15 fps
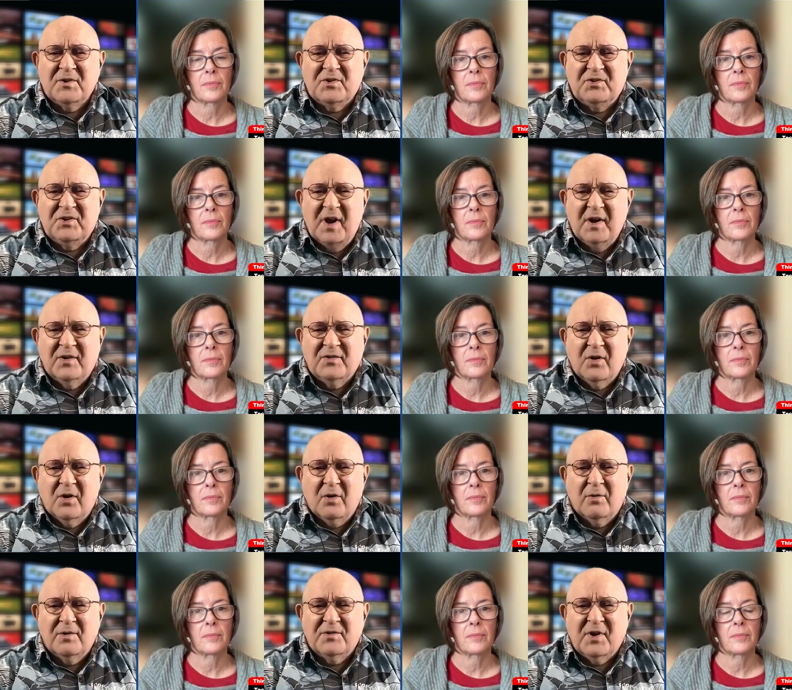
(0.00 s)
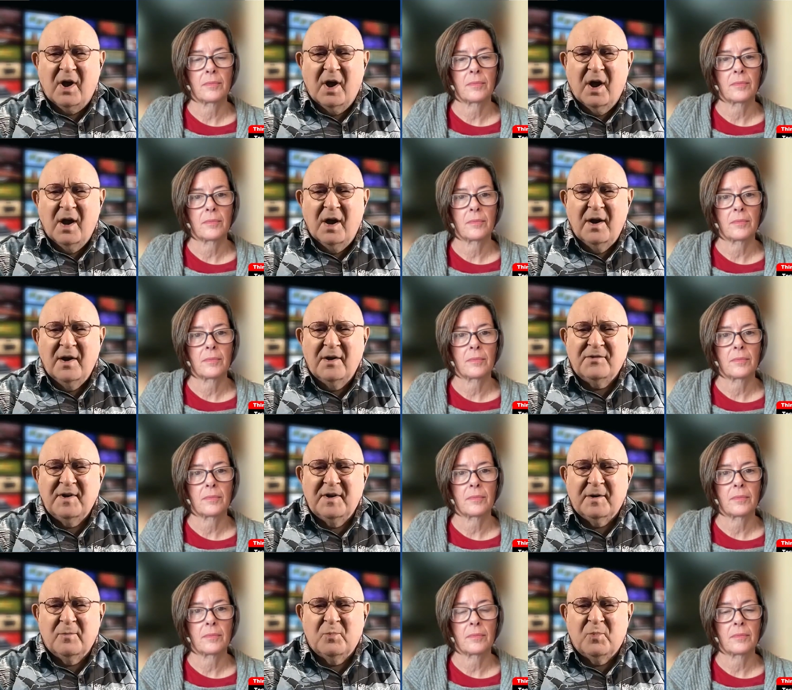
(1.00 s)
Speaker 1: stakes are as high as
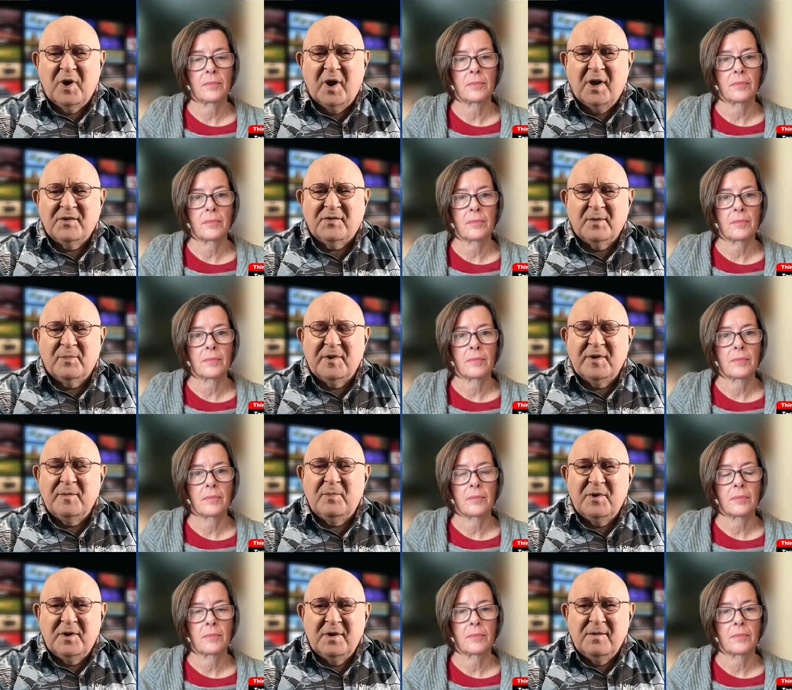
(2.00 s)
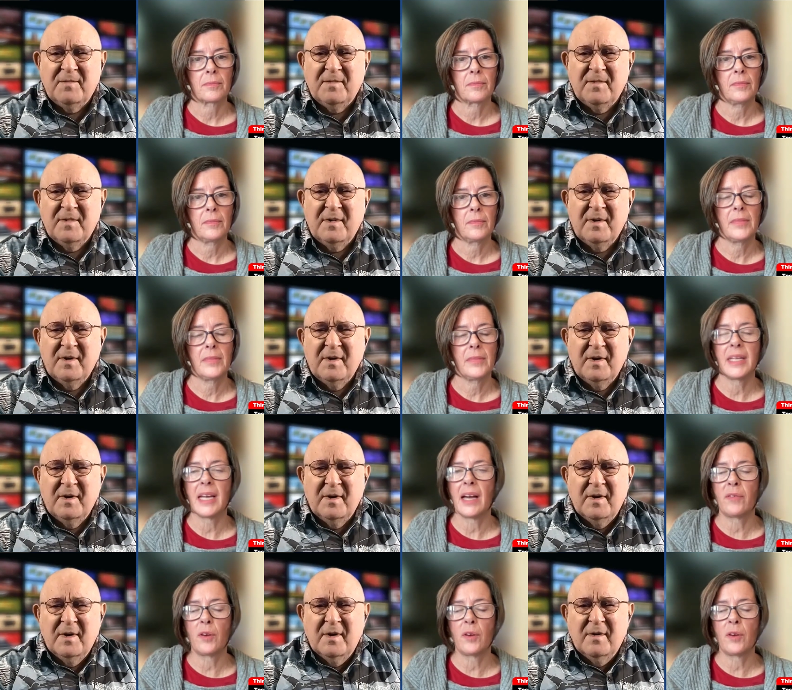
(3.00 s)
they can possibly be.
Speaker 2: Never
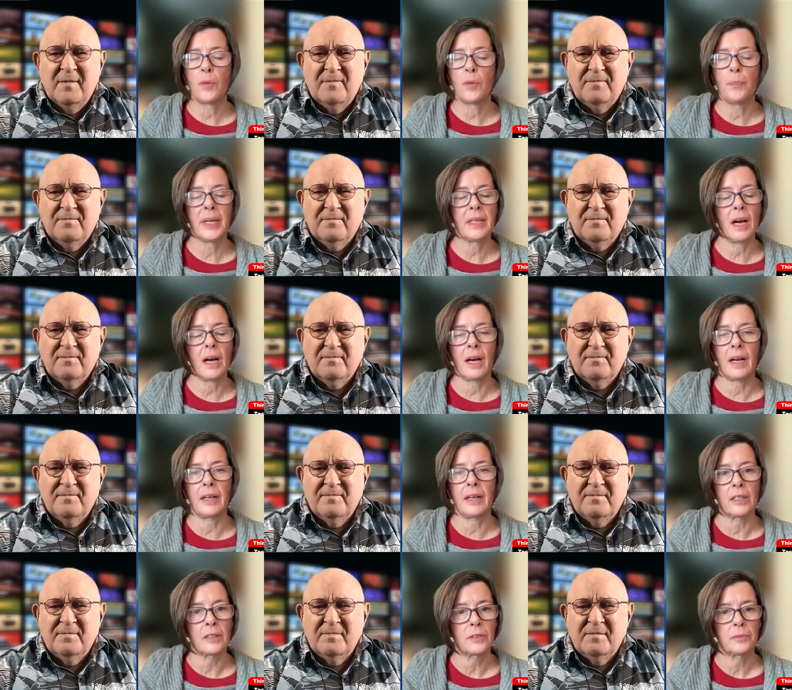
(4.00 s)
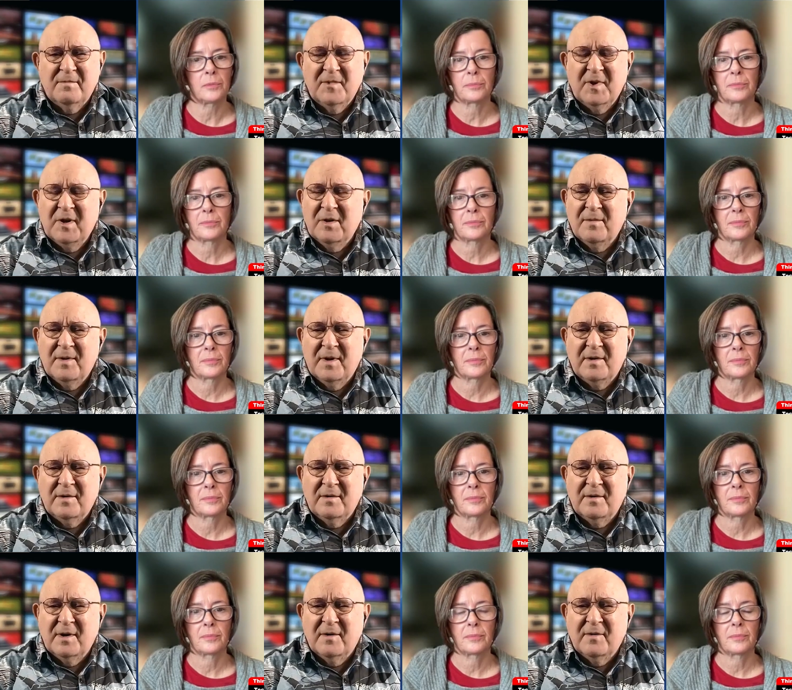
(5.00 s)
been higher.
Speaker 1: Yeah, and,
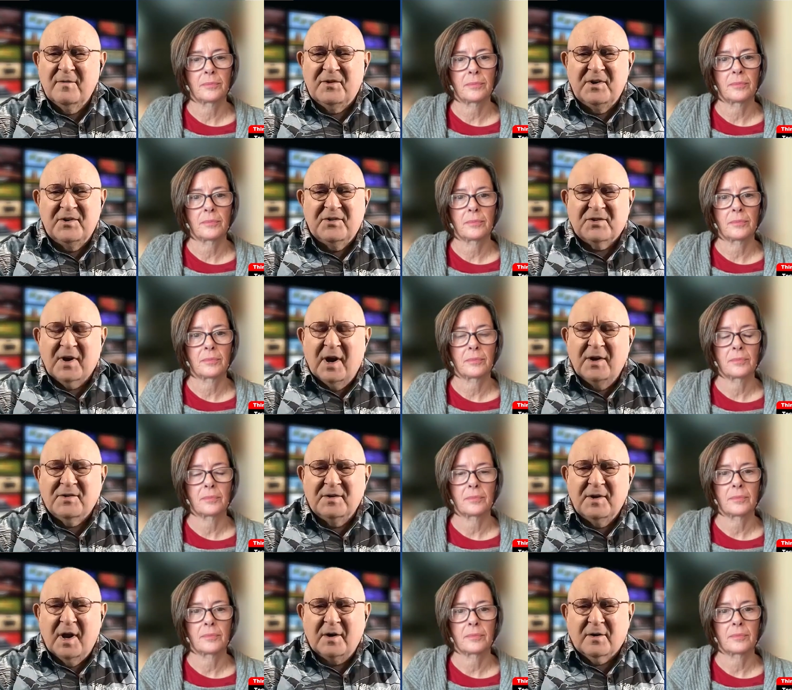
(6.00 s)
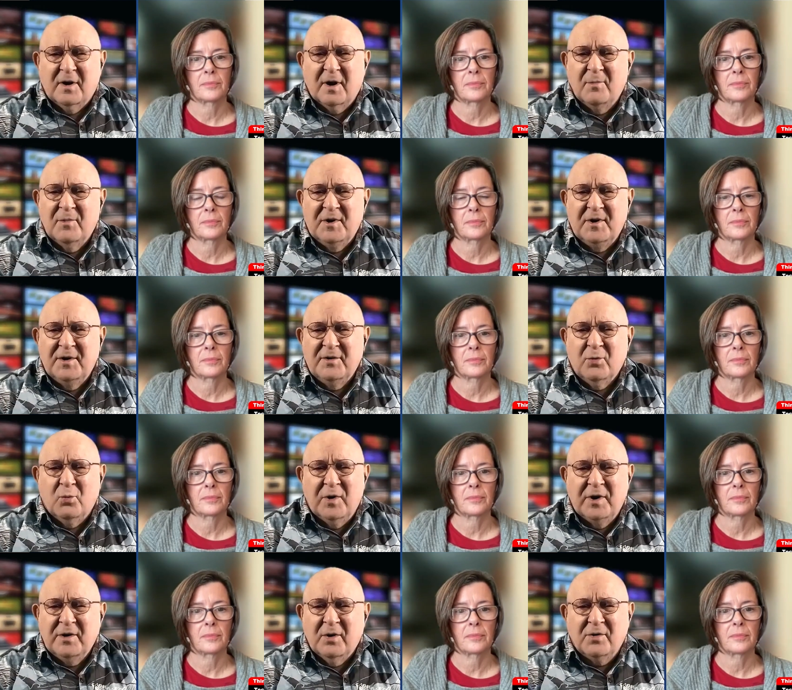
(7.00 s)
and if these guys are not coming in the
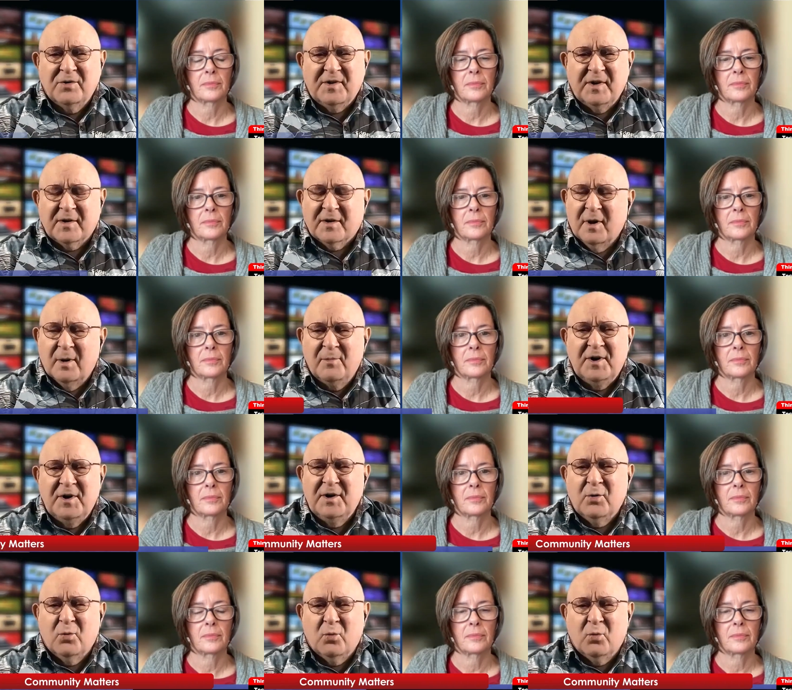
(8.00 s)
windows, they're coming in the